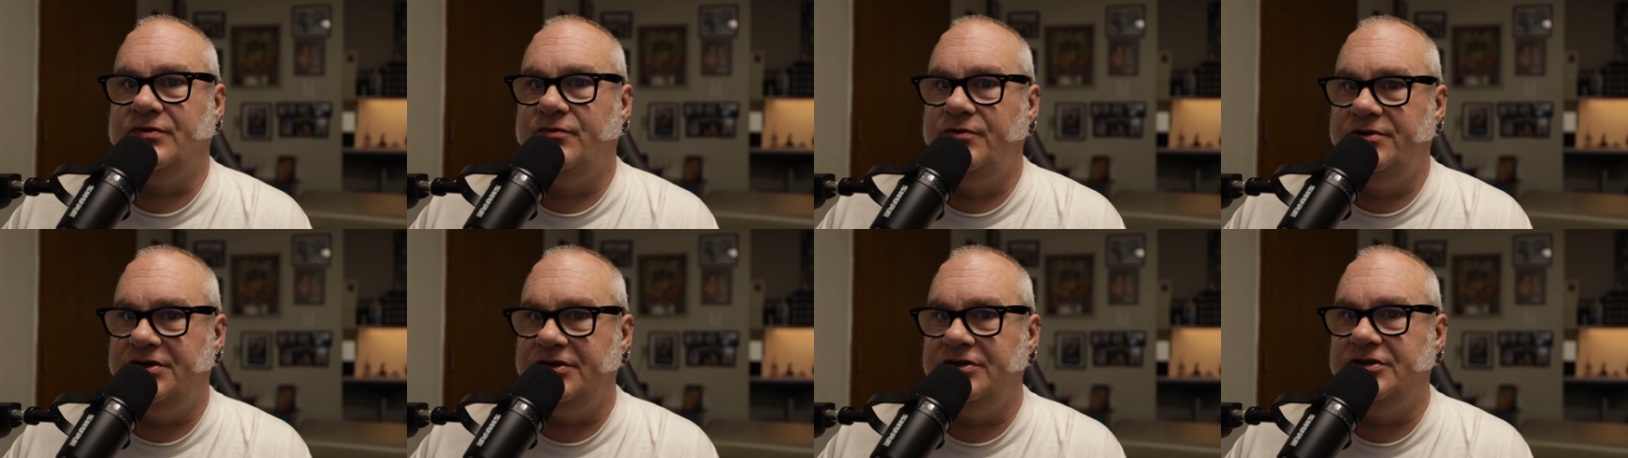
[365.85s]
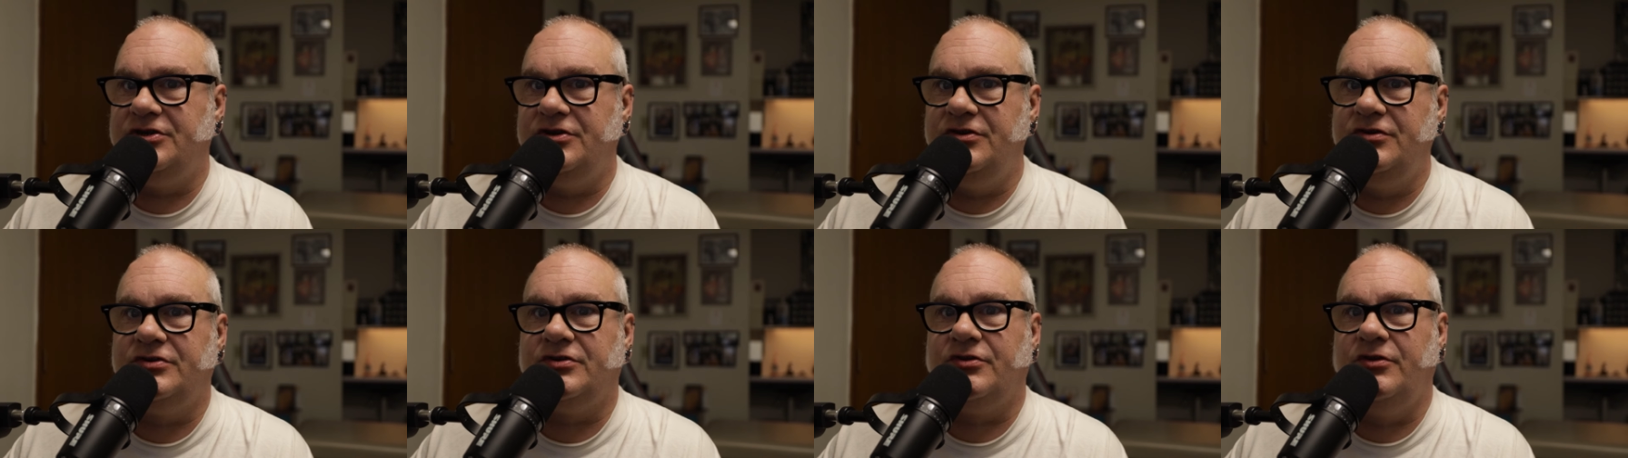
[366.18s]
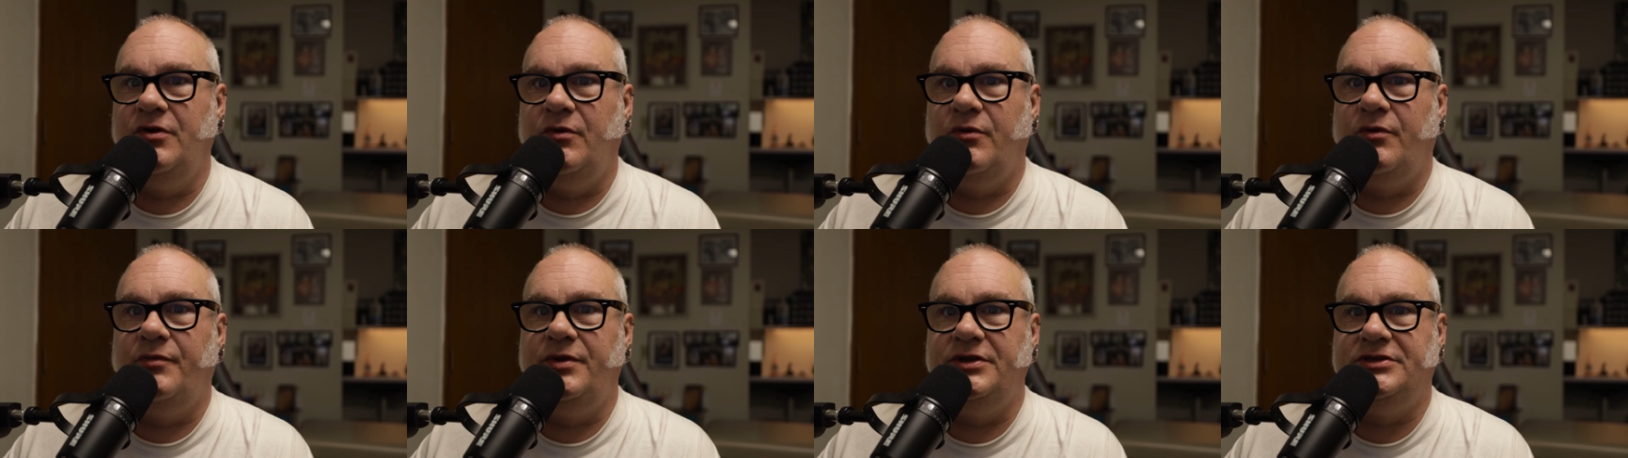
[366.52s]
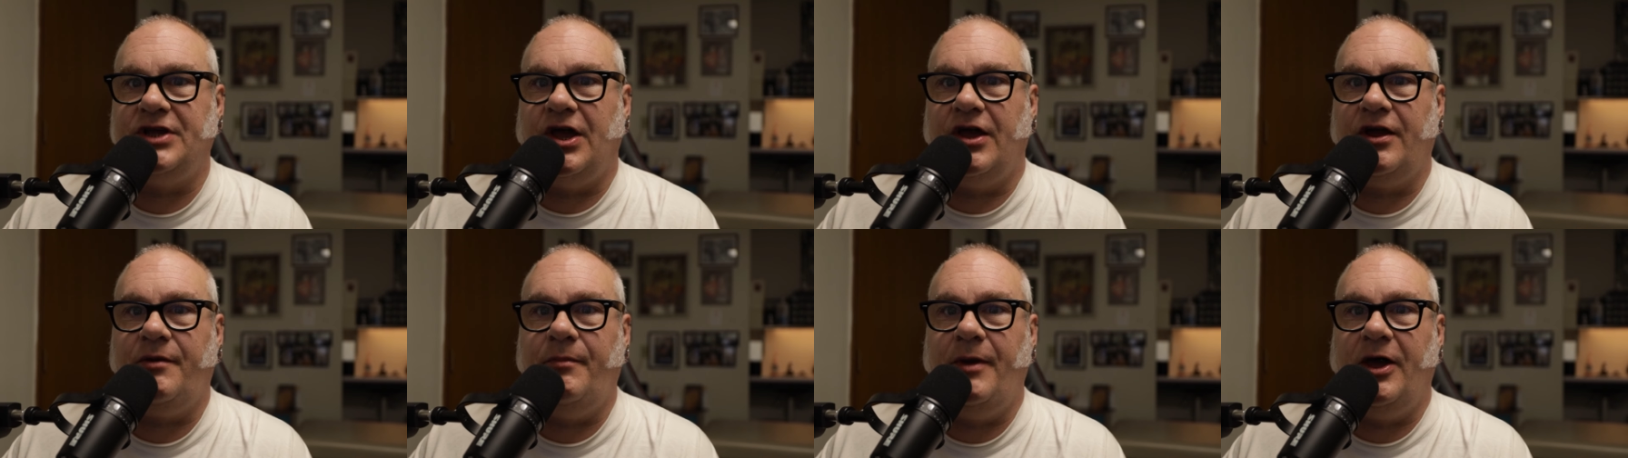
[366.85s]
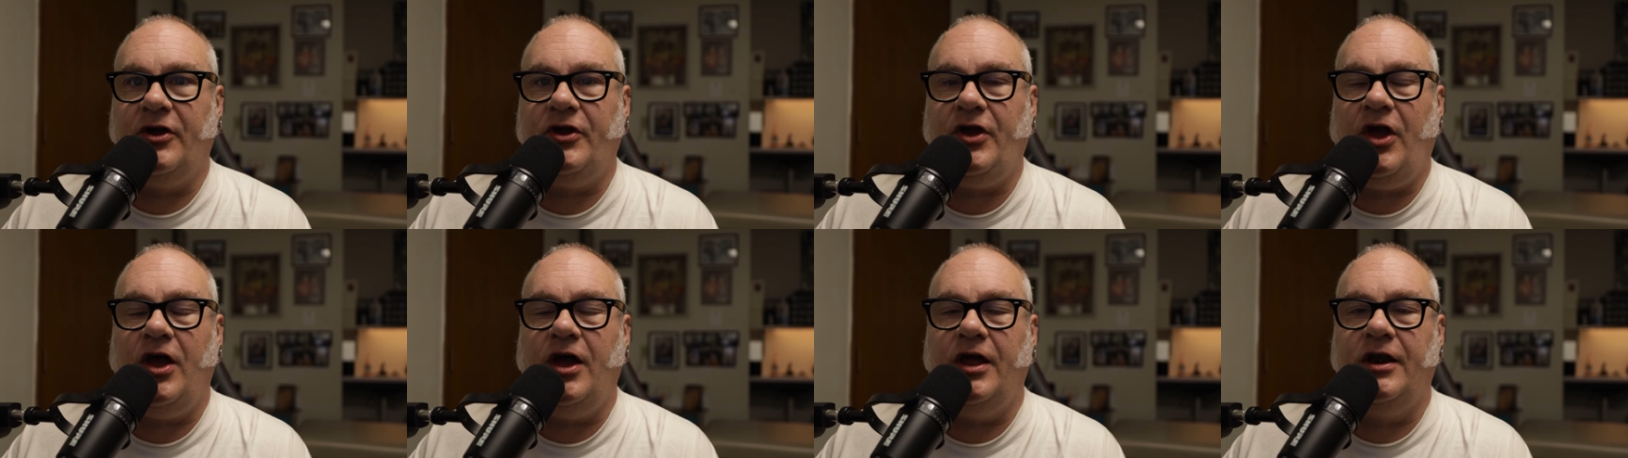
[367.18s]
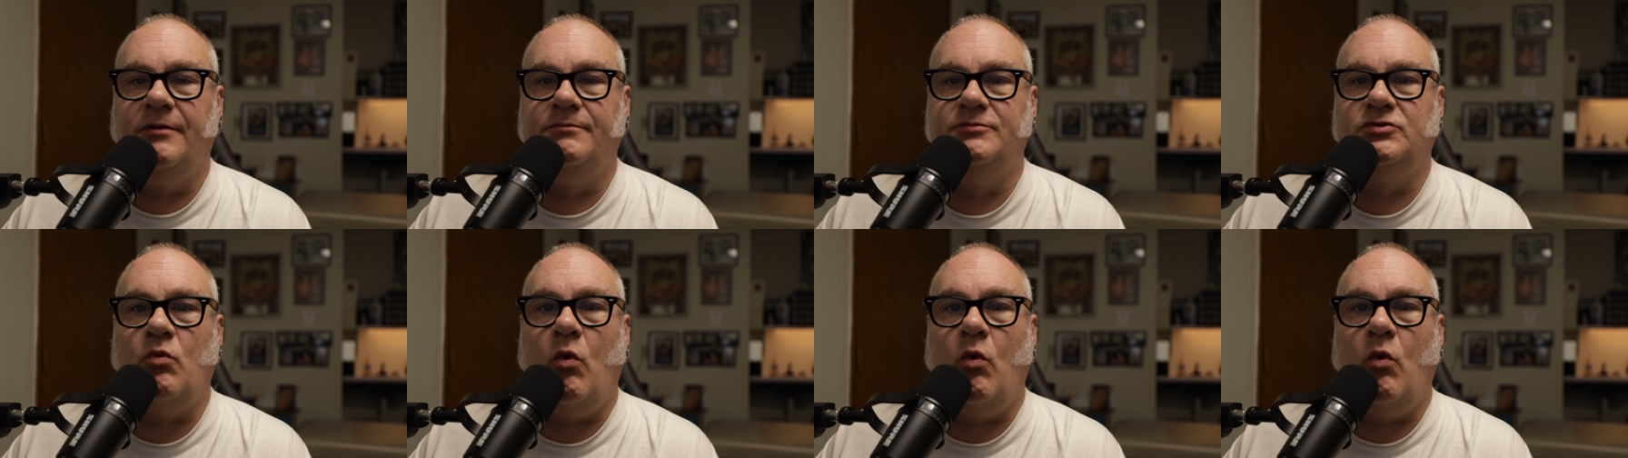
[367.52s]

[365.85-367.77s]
which is usually when we talk about condoms.